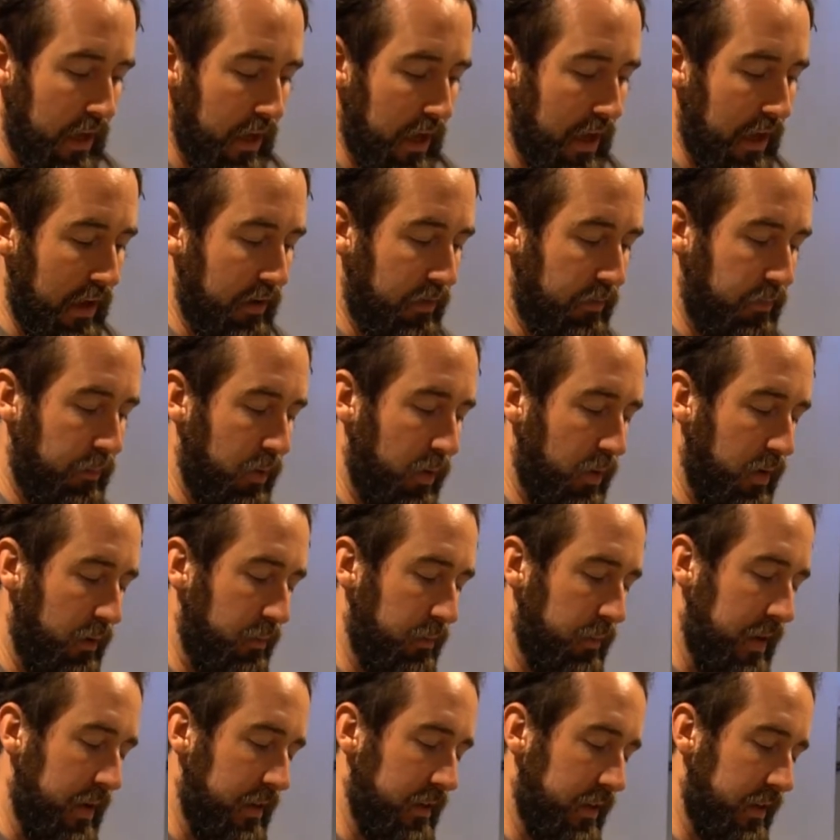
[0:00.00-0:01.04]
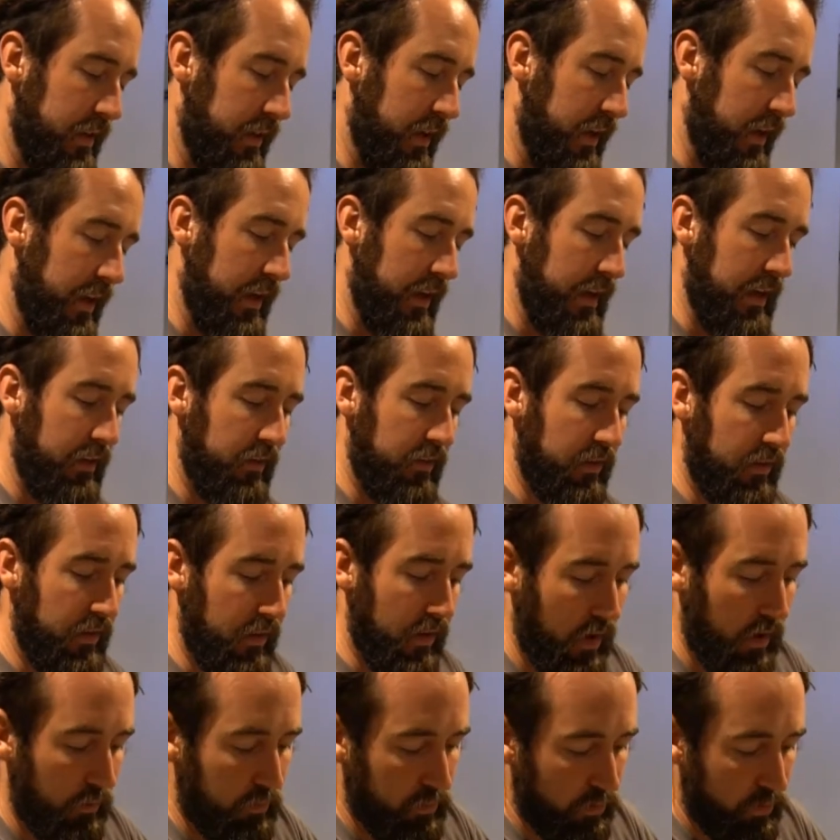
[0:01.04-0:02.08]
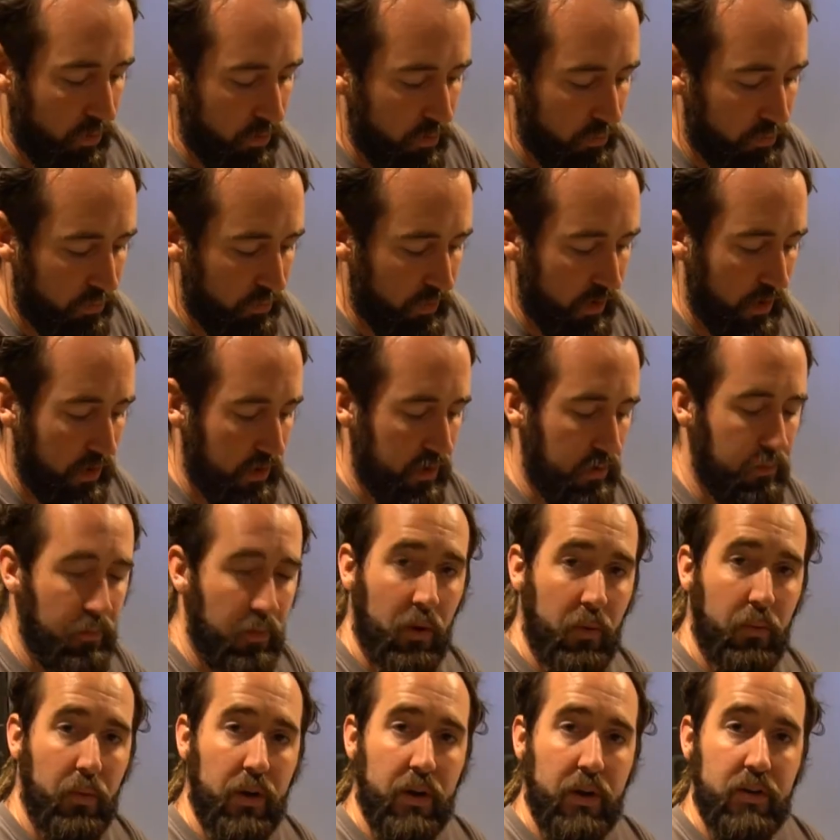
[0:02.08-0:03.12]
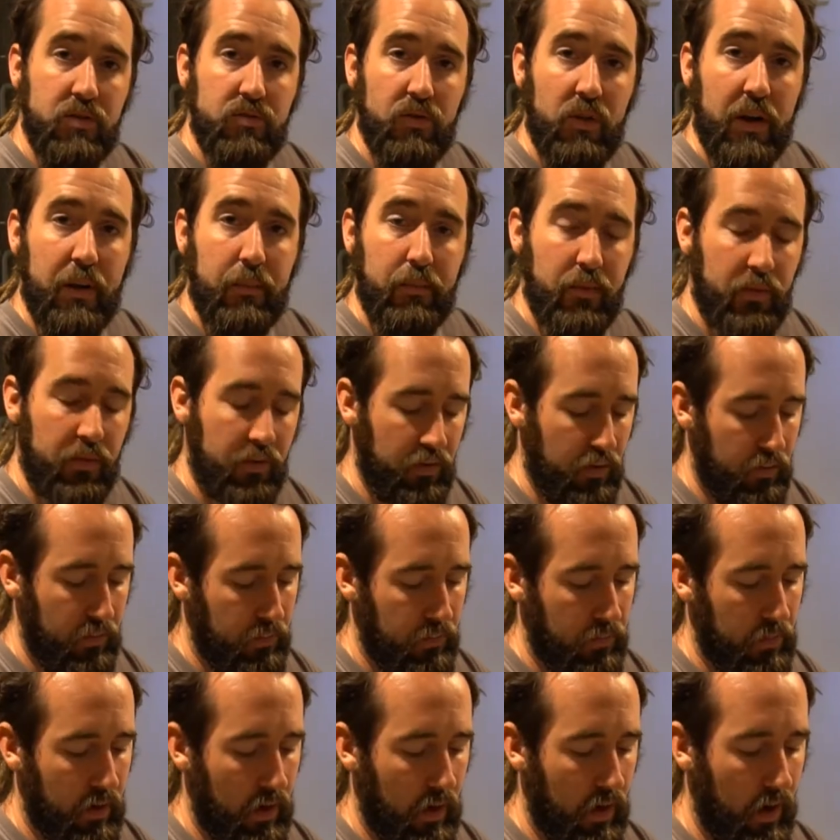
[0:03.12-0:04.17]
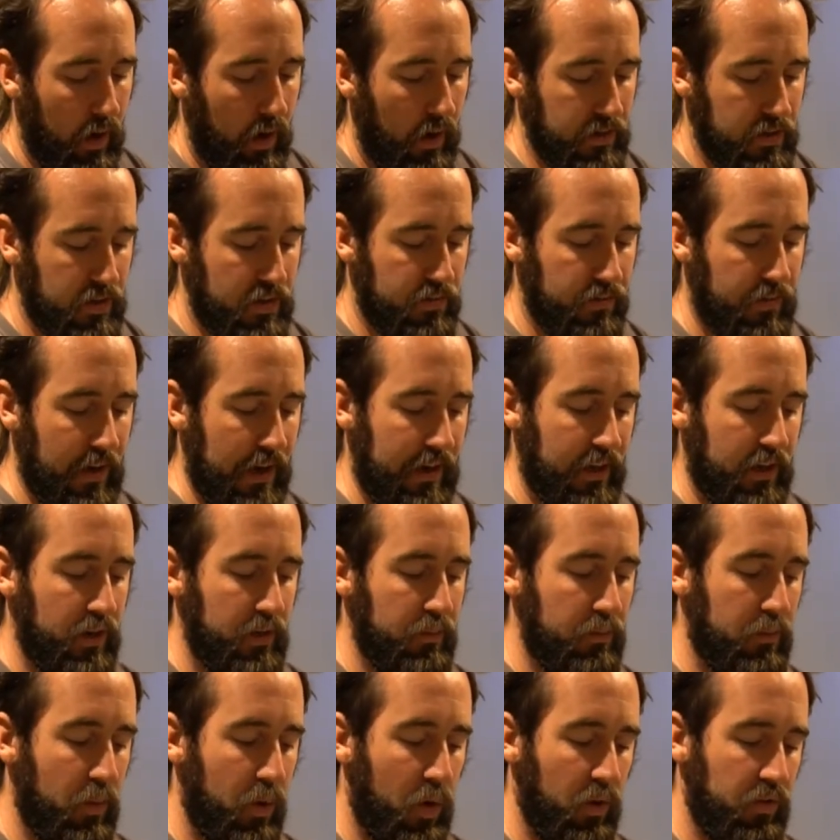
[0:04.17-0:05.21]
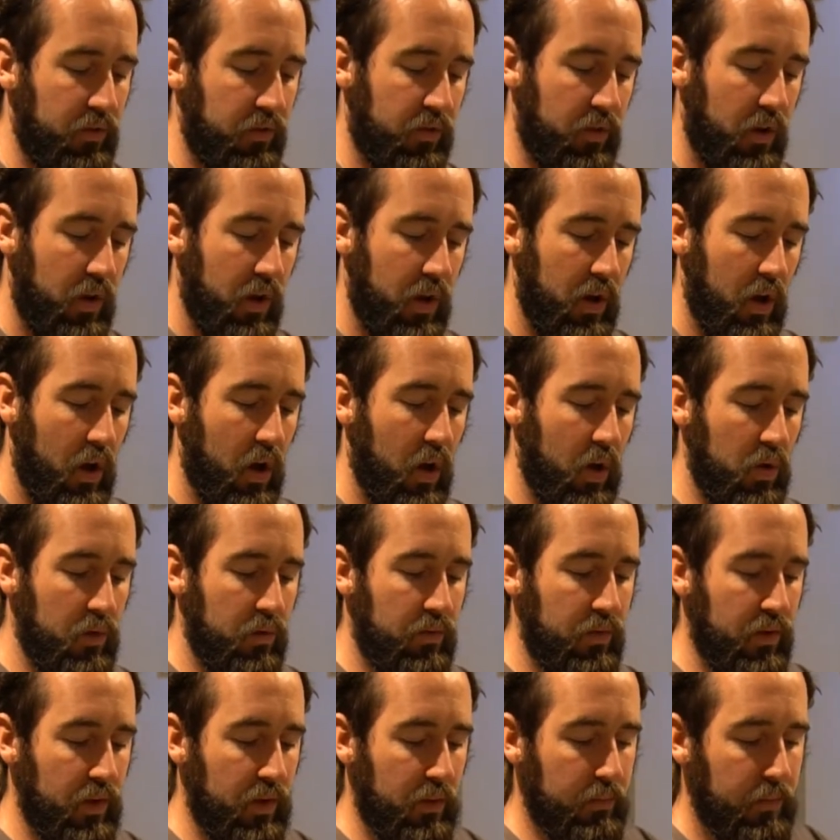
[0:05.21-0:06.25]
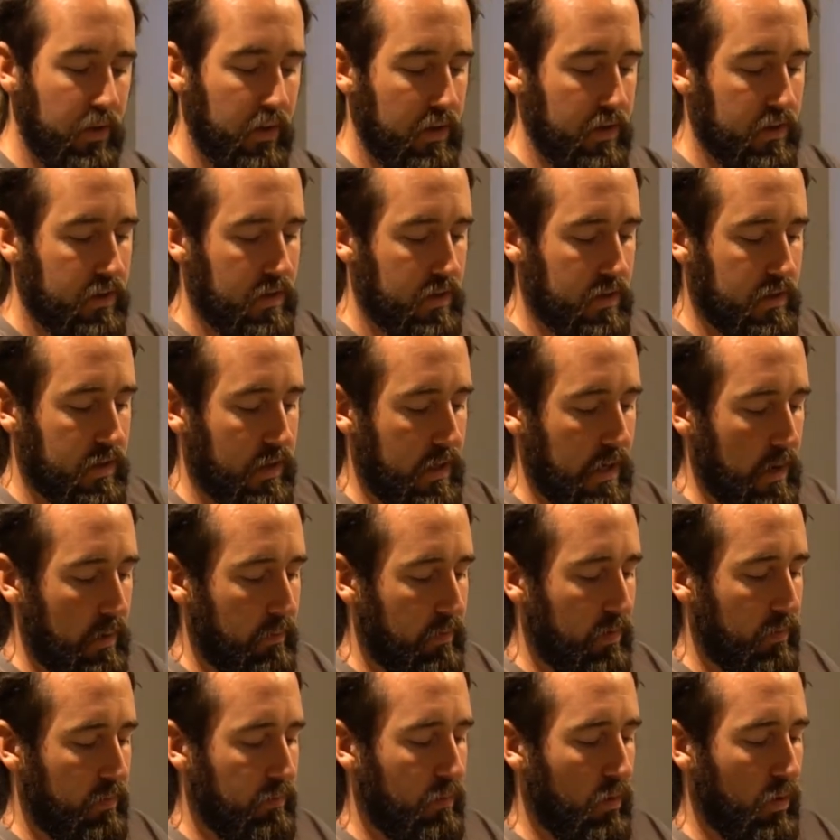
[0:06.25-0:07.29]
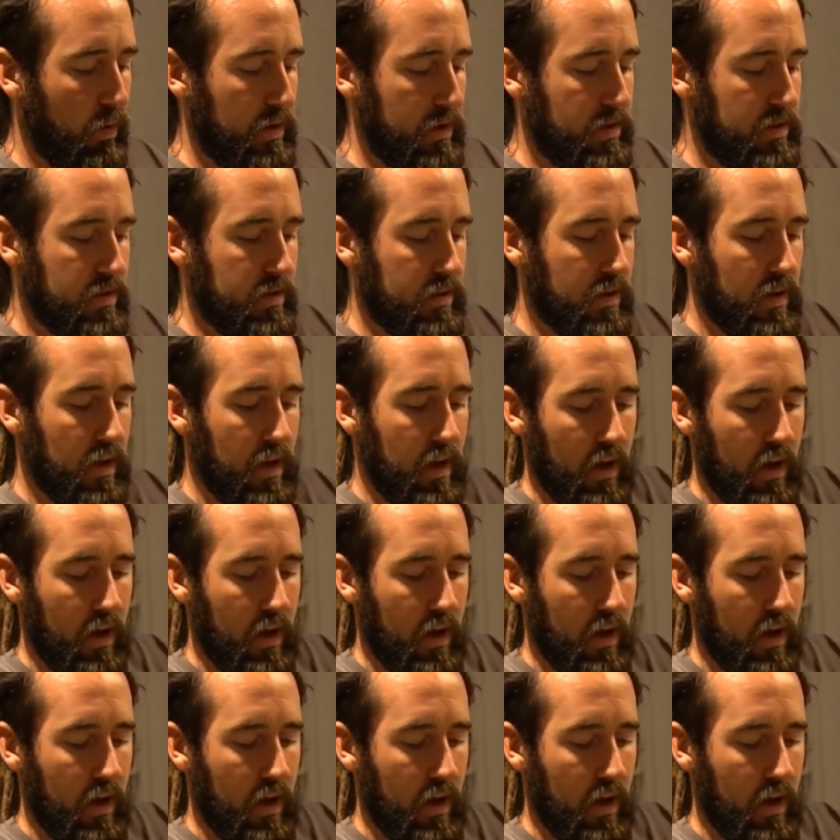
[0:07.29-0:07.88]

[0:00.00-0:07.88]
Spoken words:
If putting media there isn't appropriate, you might want to drape some sphagnum moss over them just to keep them moist.